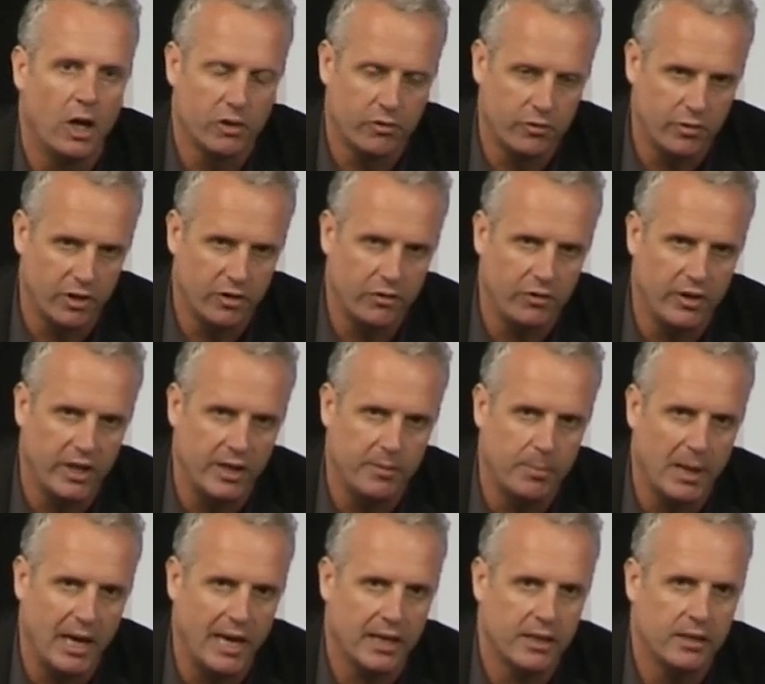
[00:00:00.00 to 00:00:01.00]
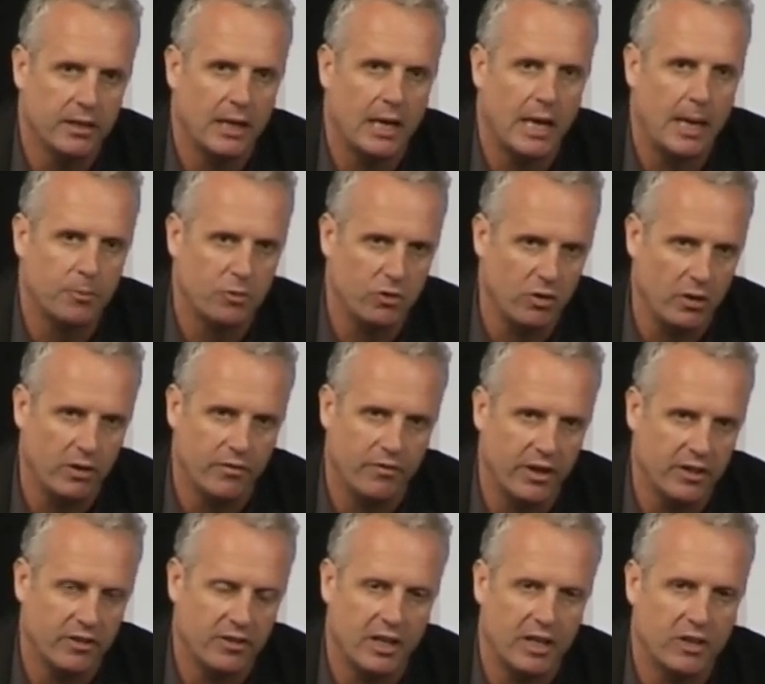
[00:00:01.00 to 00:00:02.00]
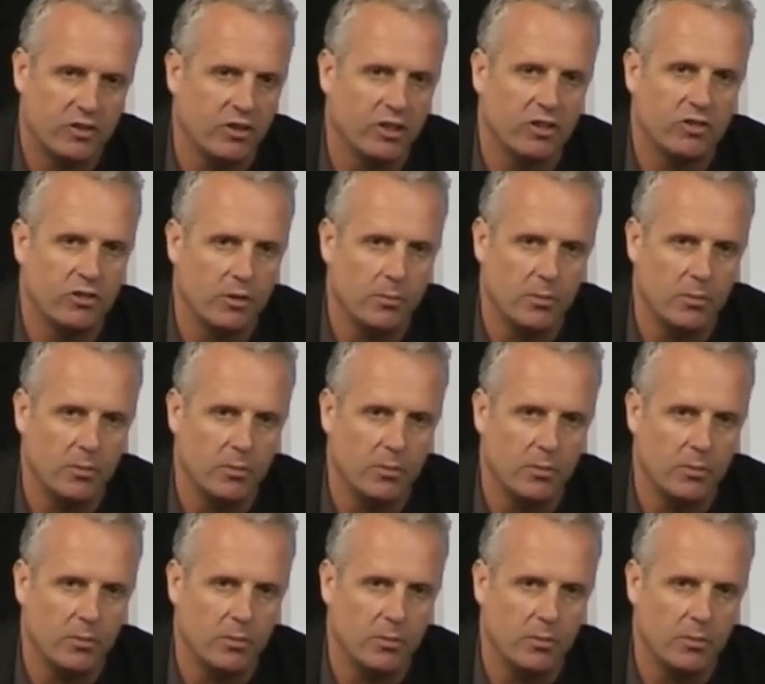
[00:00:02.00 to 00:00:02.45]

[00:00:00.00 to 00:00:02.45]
asked for his feedback. Absolutely fantastic.